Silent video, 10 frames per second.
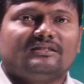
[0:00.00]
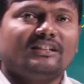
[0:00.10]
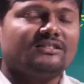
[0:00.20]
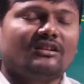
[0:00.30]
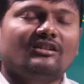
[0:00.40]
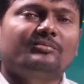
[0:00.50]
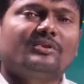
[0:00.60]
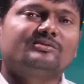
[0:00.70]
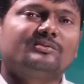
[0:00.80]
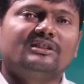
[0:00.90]
That is not
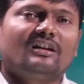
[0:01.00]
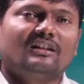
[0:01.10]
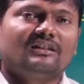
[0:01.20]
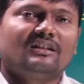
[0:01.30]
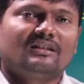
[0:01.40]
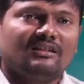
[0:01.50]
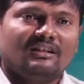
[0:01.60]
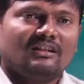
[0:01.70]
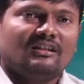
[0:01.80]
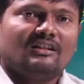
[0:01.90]
possible in all the
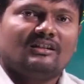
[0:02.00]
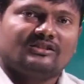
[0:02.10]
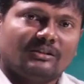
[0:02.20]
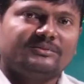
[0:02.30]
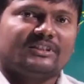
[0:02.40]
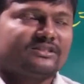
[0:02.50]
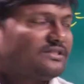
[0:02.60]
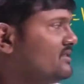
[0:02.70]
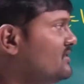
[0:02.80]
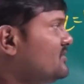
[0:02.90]
subjects.